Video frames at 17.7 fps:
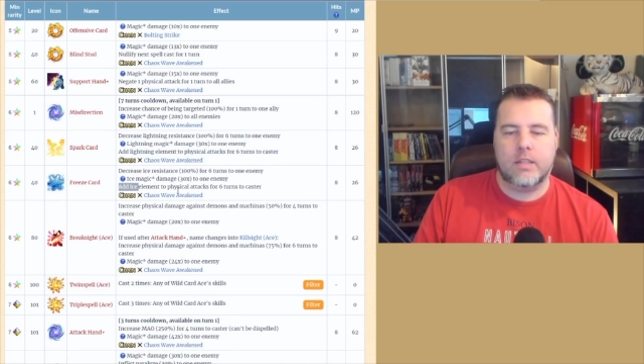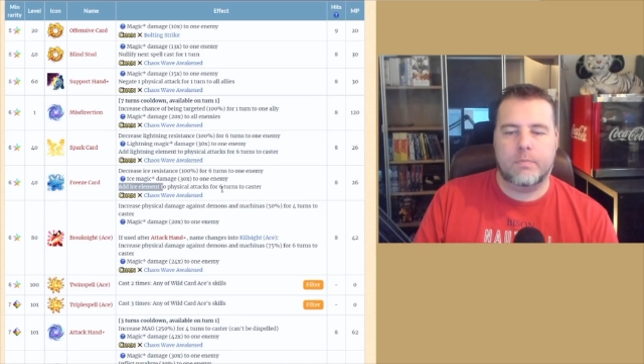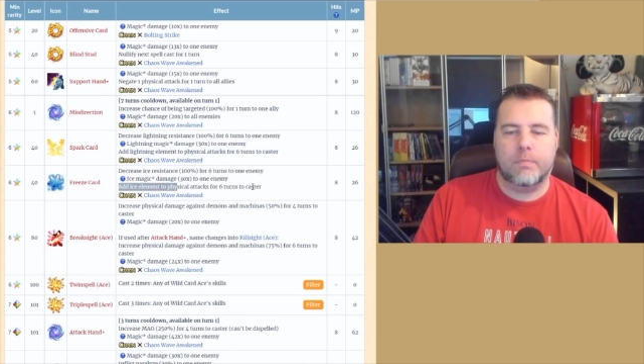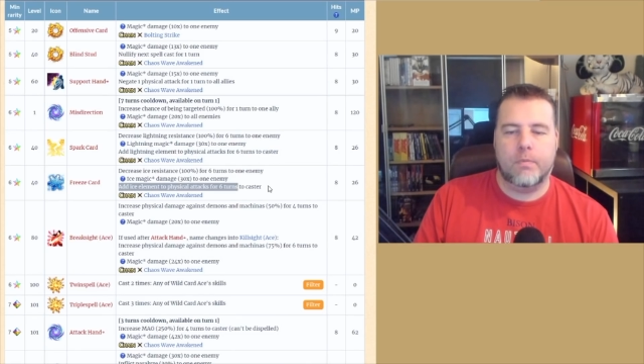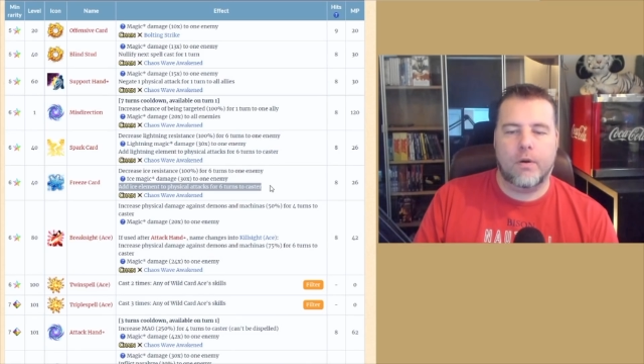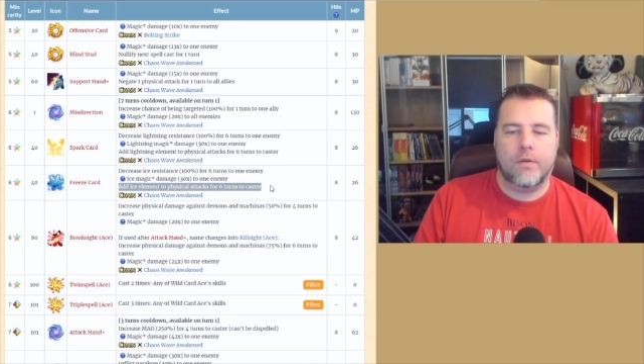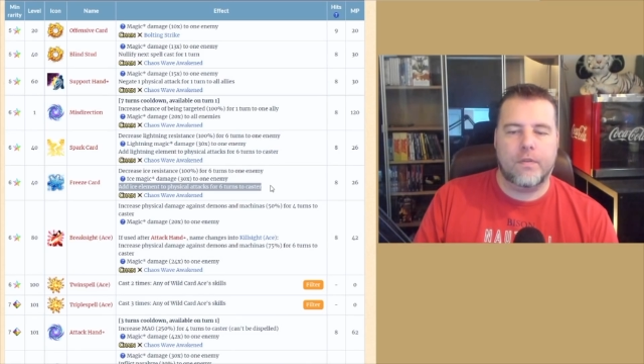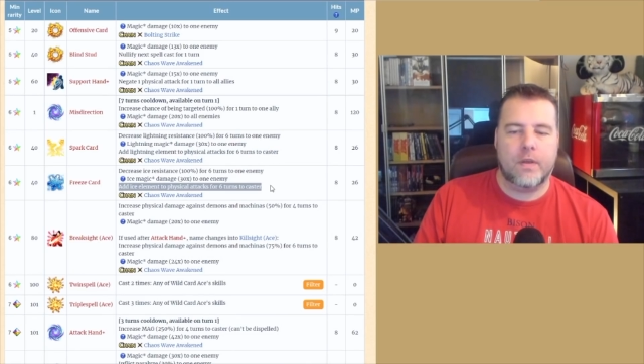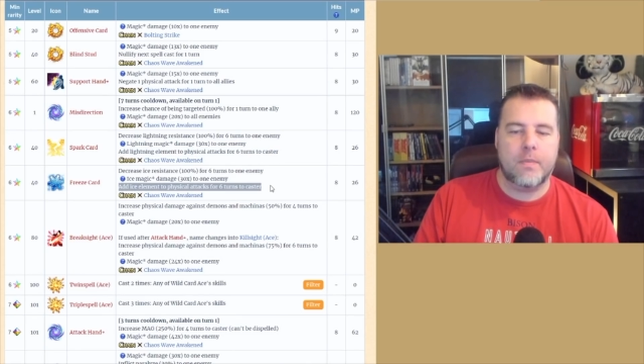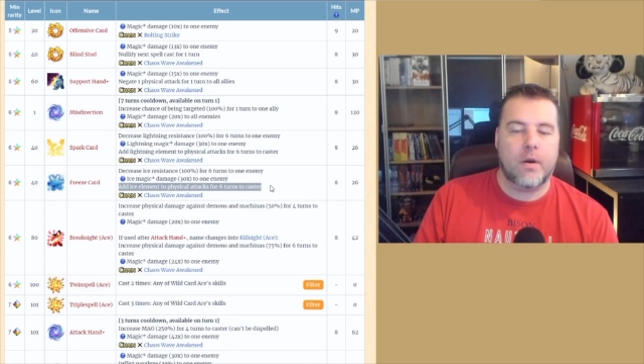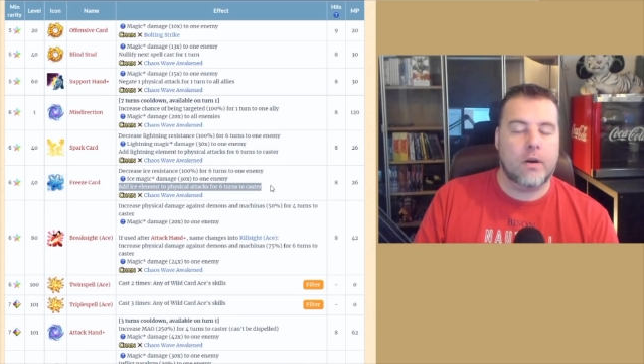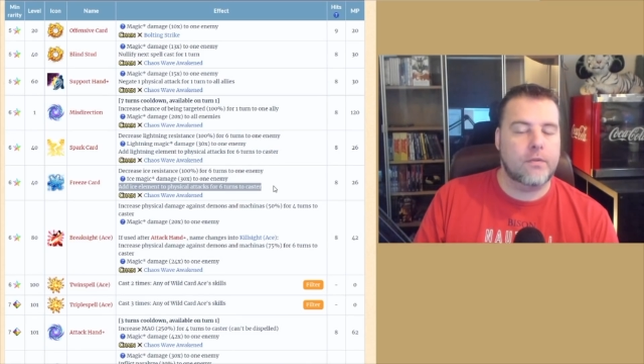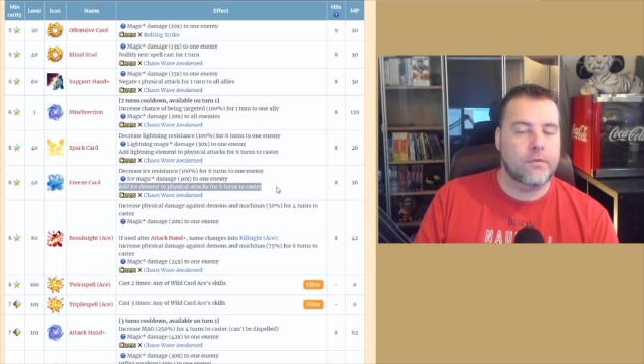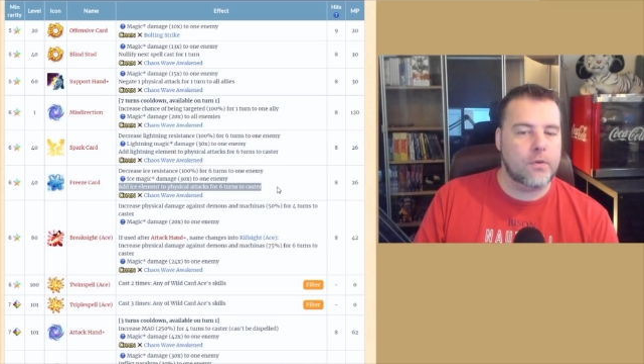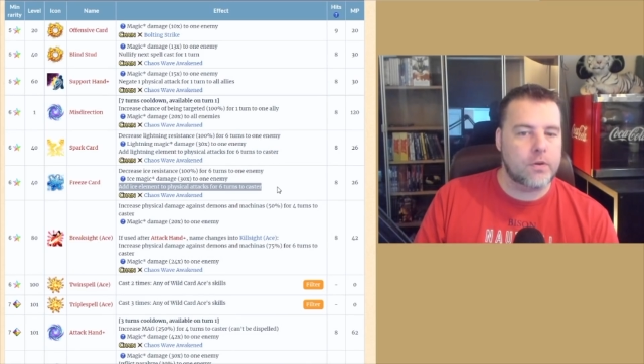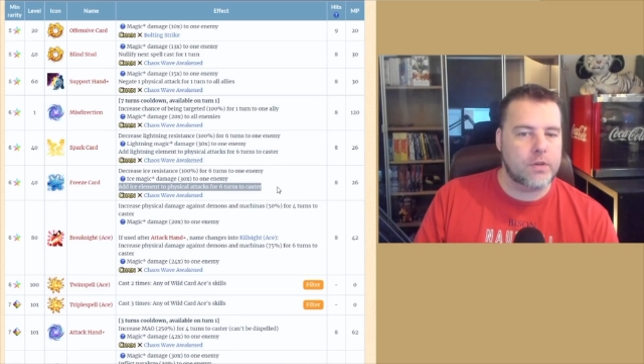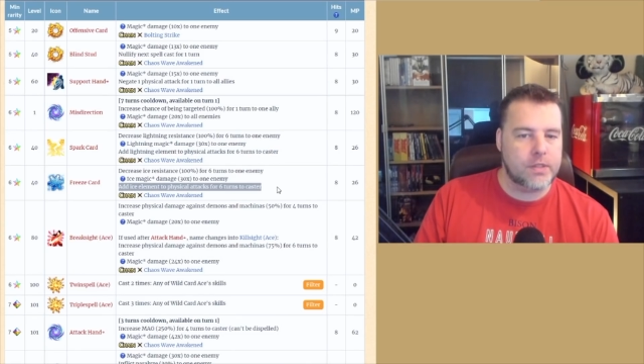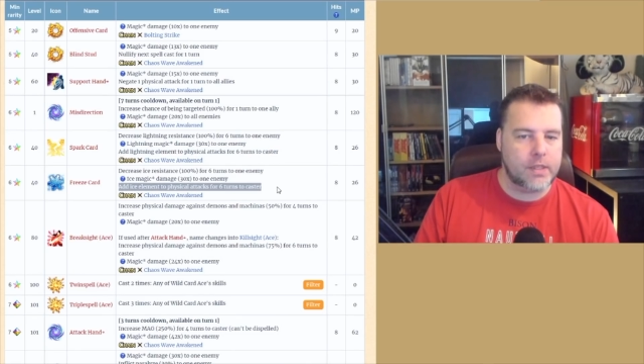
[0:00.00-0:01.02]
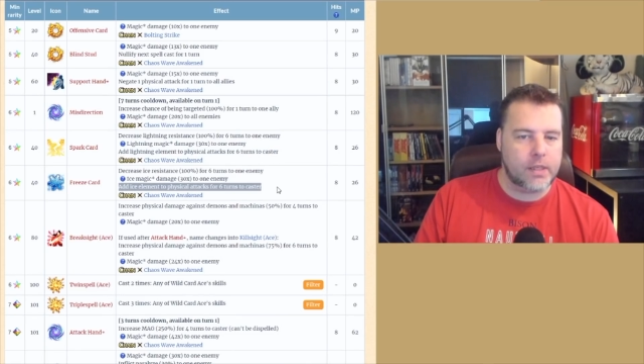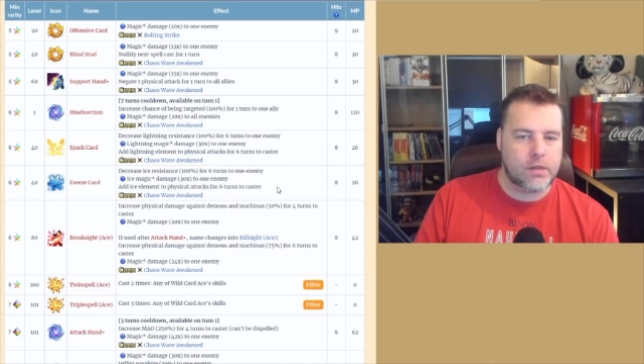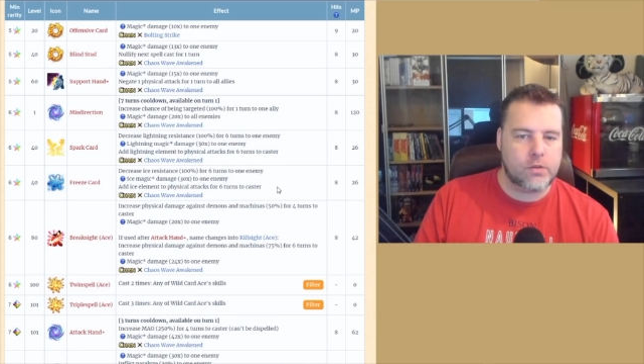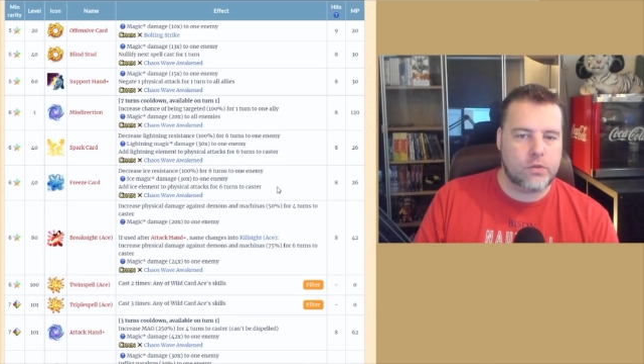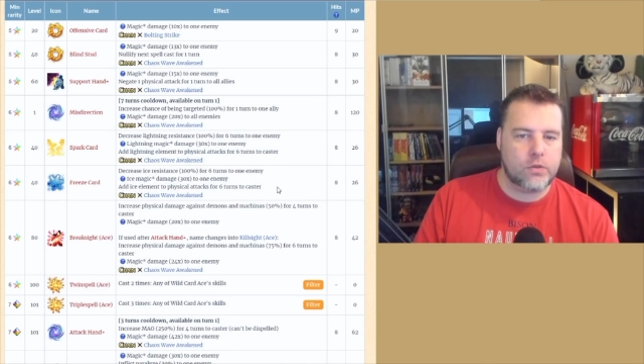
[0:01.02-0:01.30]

Both of them are for 6